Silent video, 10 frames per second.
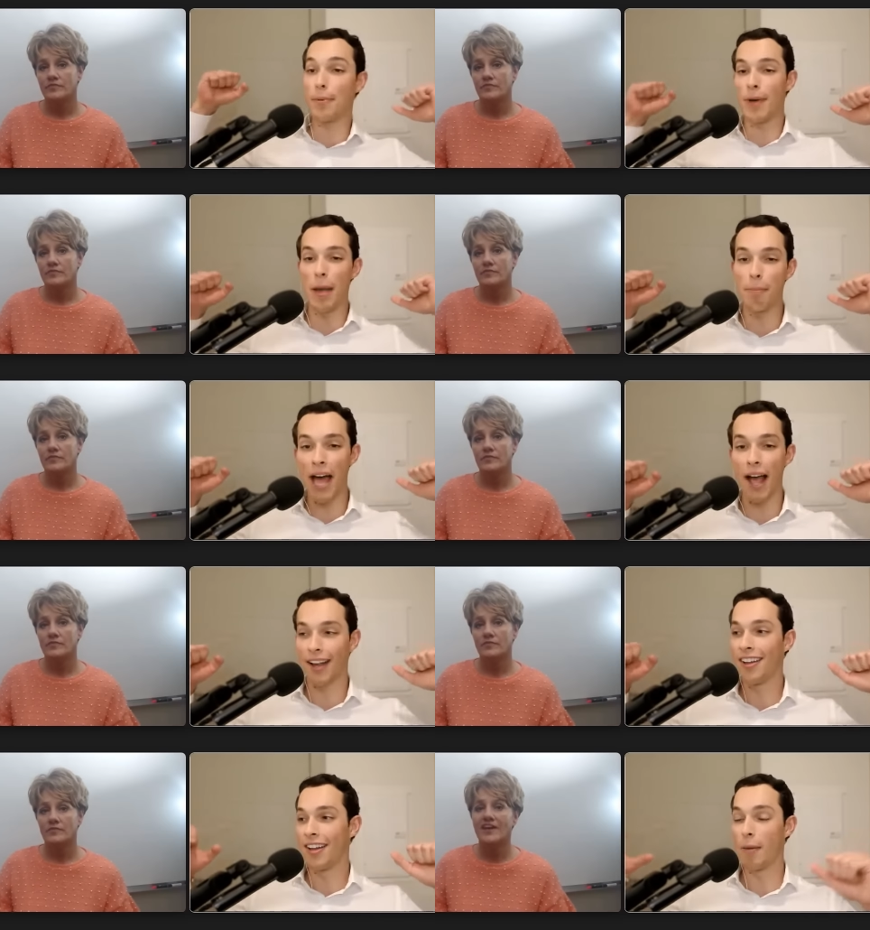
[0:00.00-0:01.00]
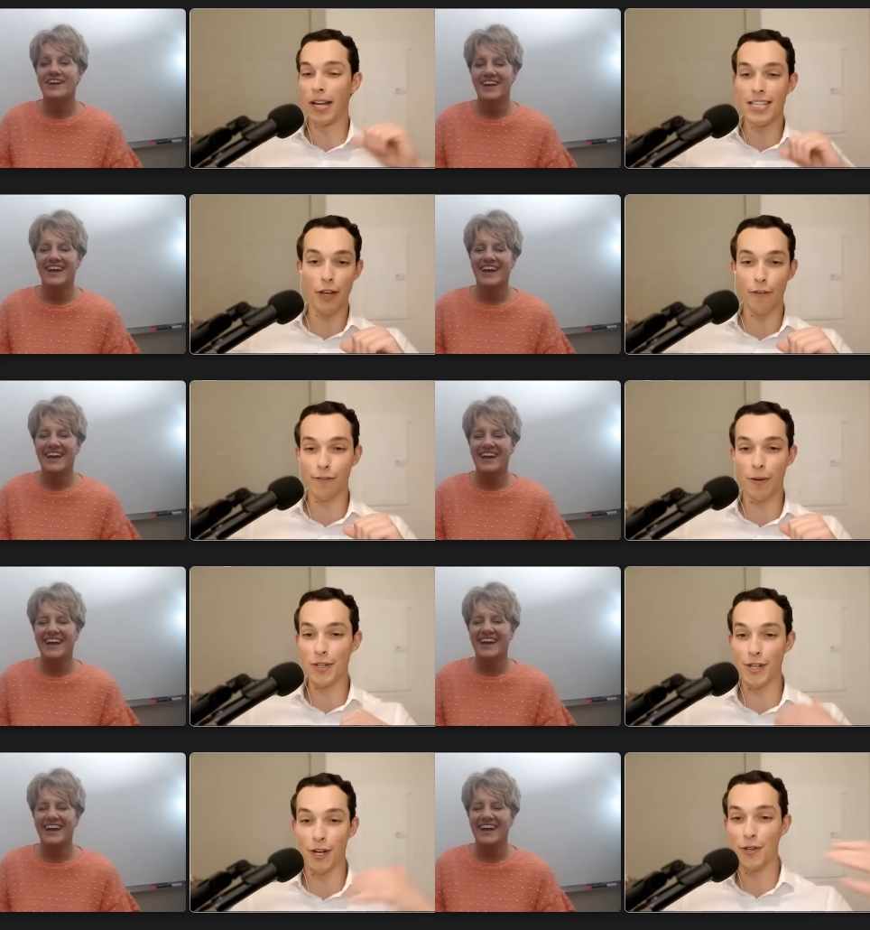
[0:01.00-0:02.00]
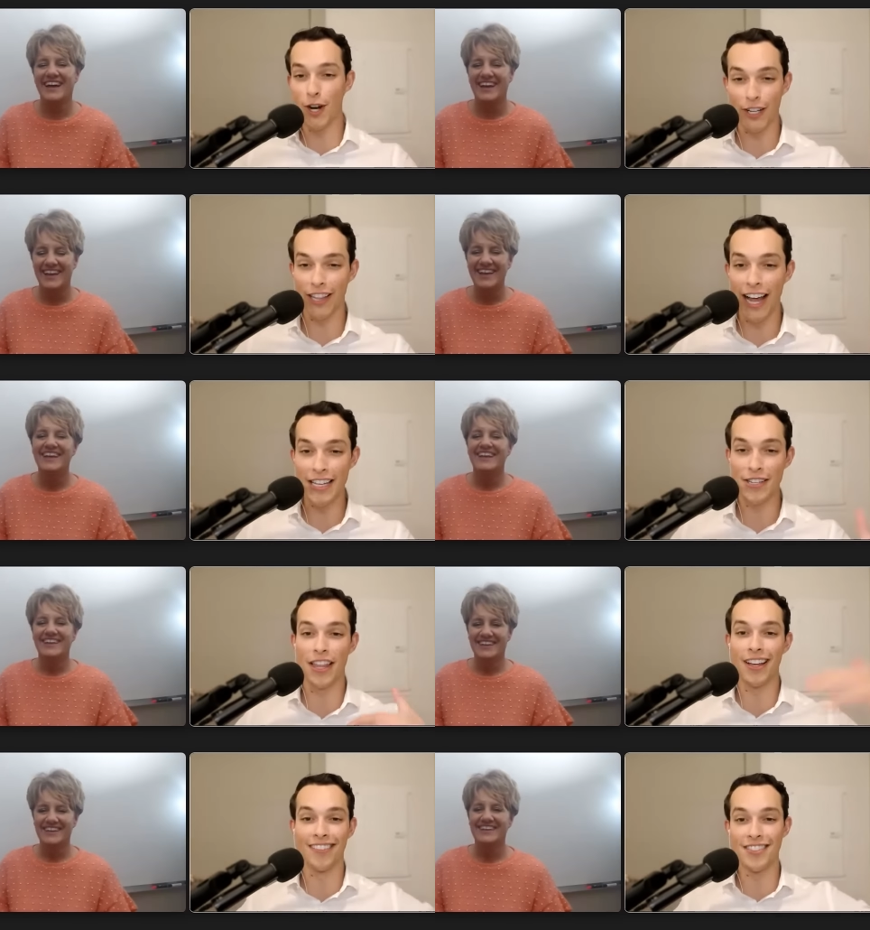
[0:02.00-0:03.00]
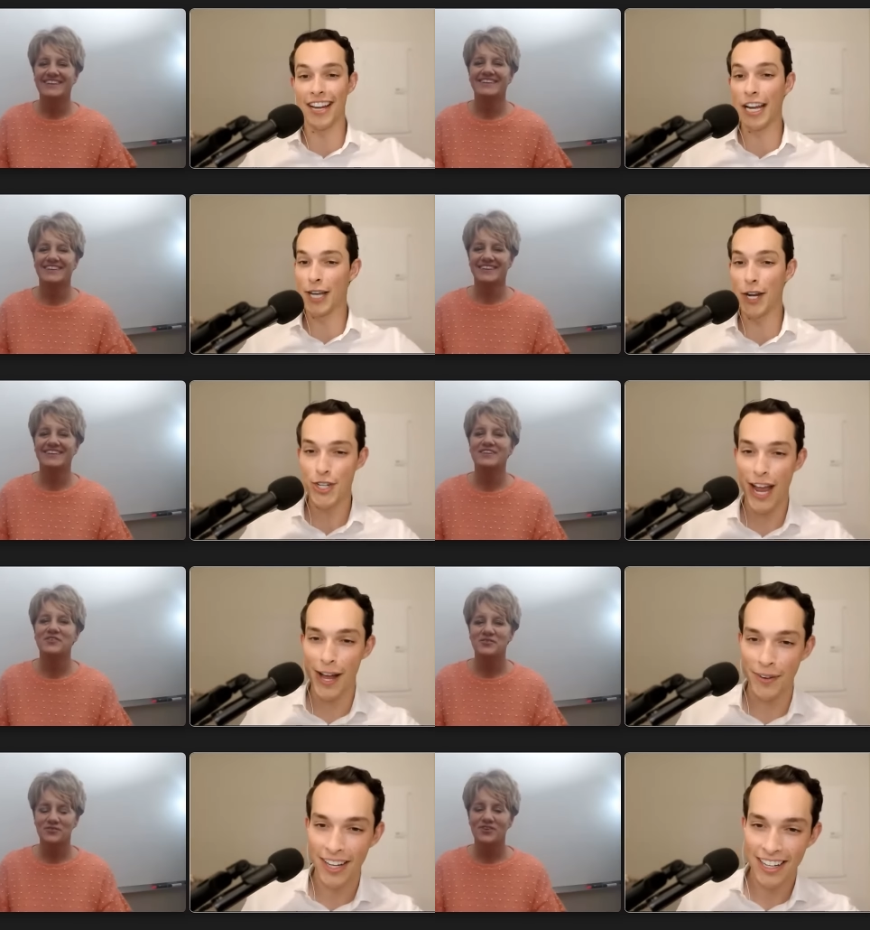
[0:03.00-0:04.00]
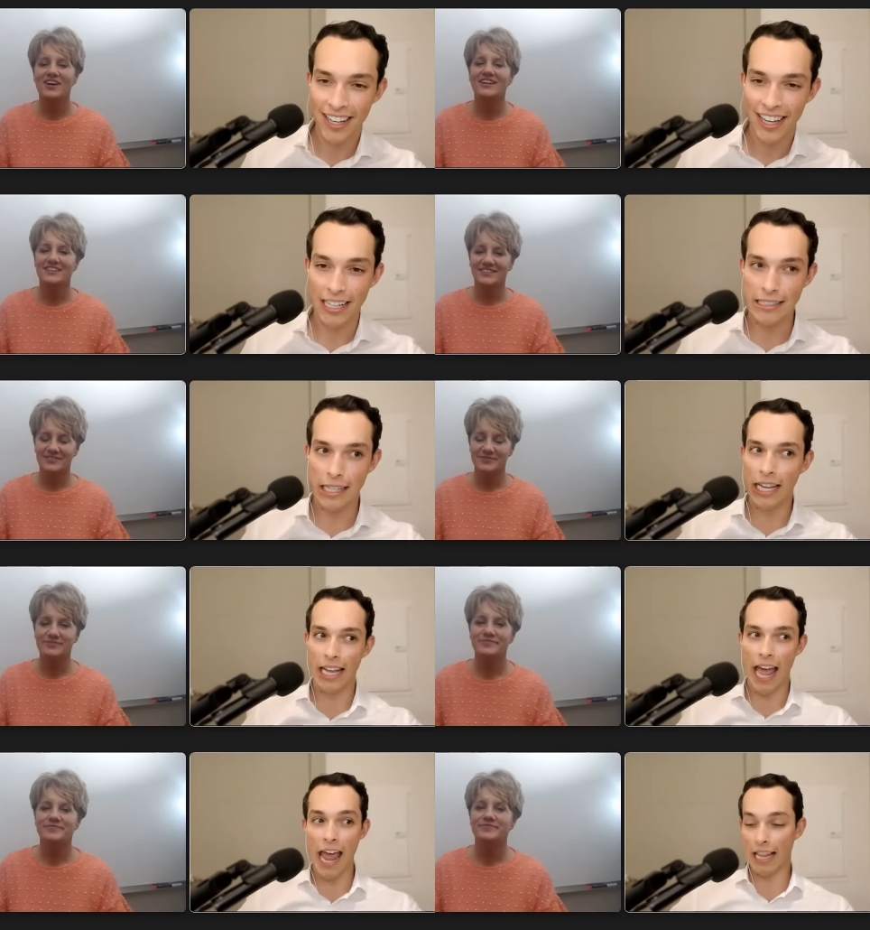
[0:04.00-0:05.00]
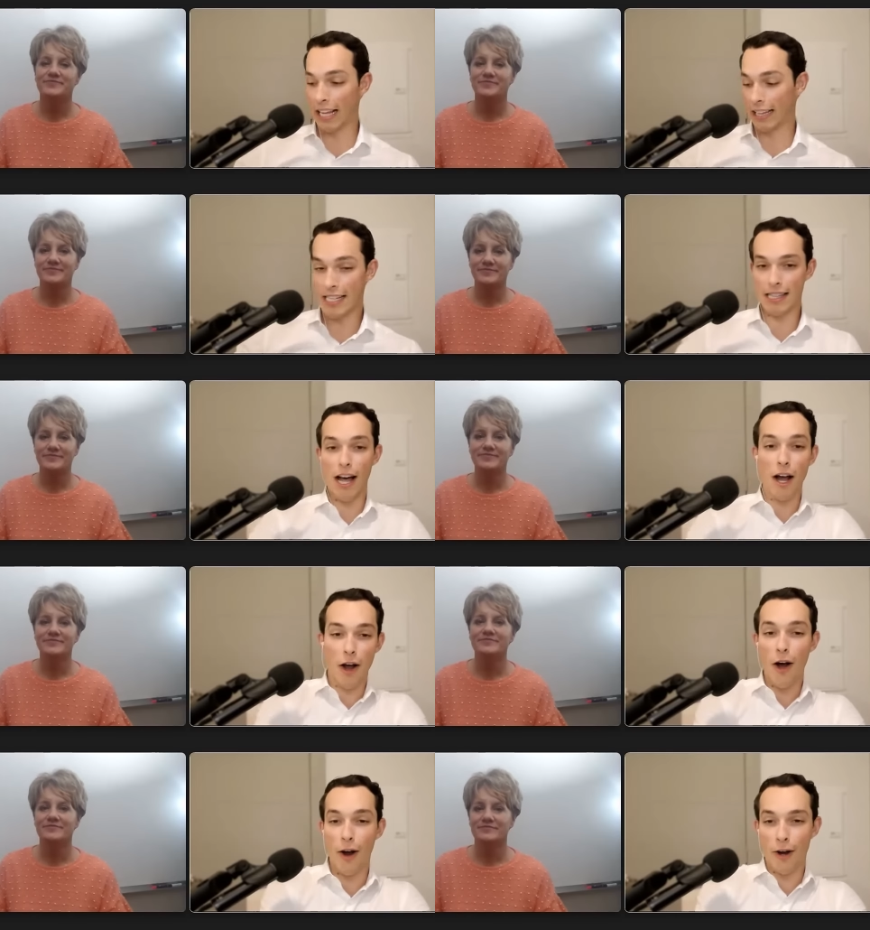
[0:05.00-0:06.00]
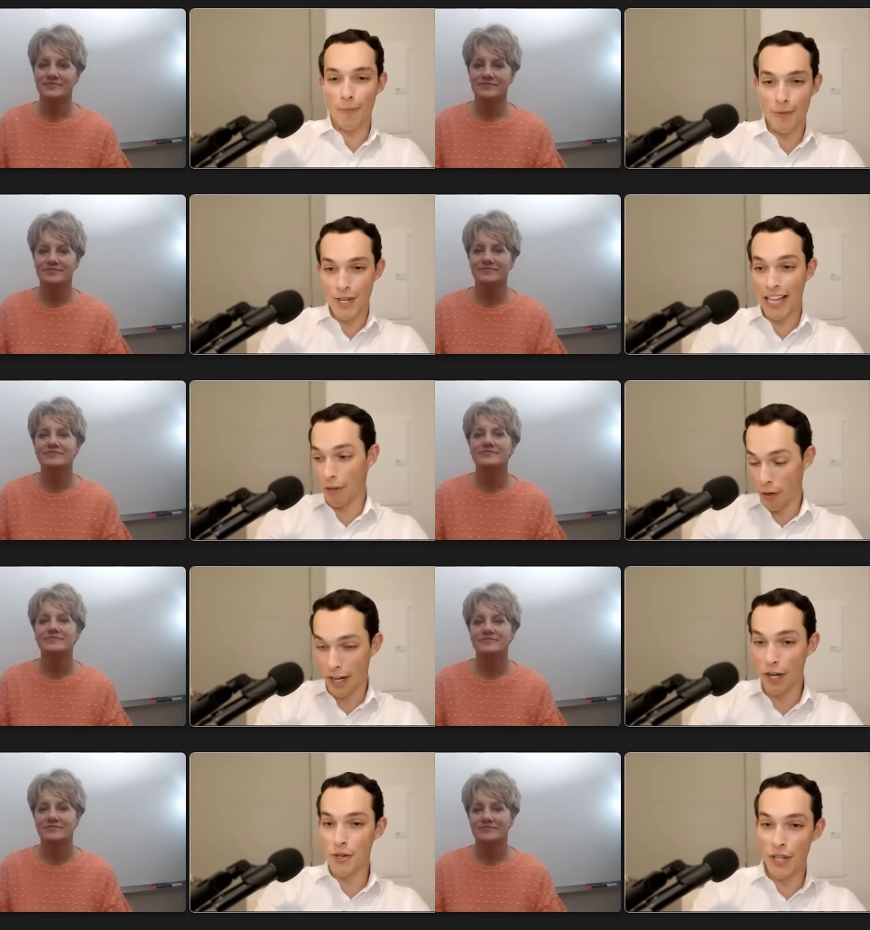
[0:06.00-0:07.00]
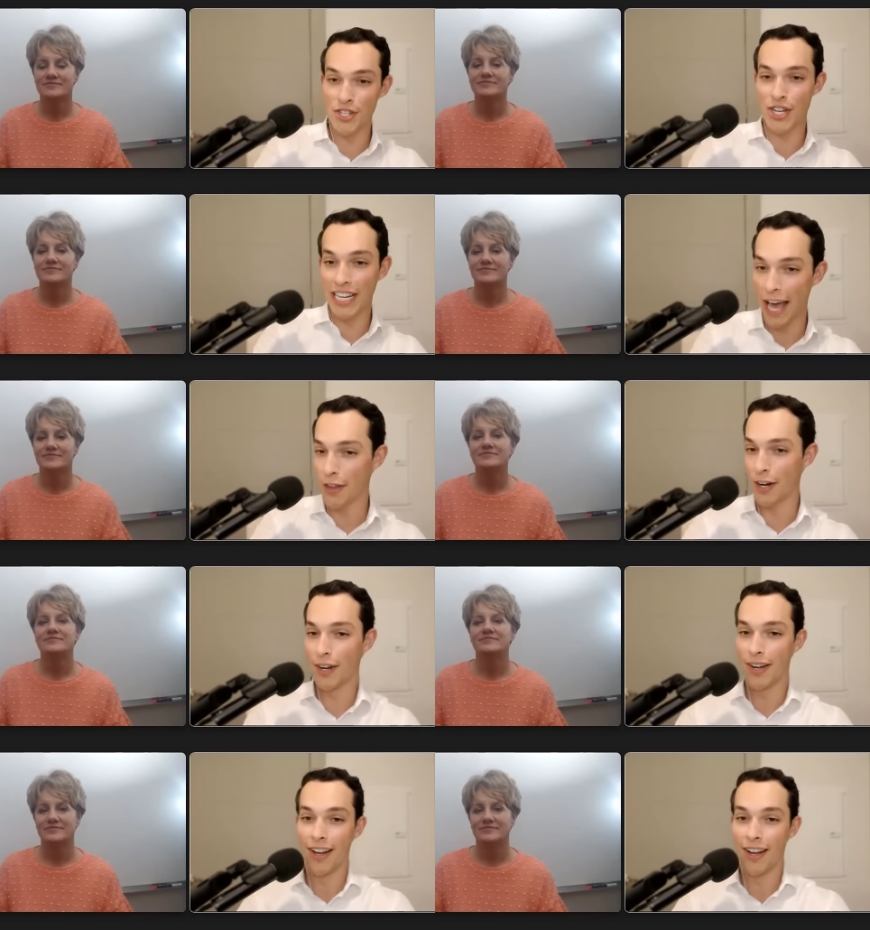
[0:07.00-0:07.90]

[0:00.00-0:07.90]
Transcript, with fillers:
Speaker 1: on my back. I'm going to take you from the zero yard line to the, to get a touchdown. Right. It's like, Hey, like let's lock arms and like, we're going to do this together.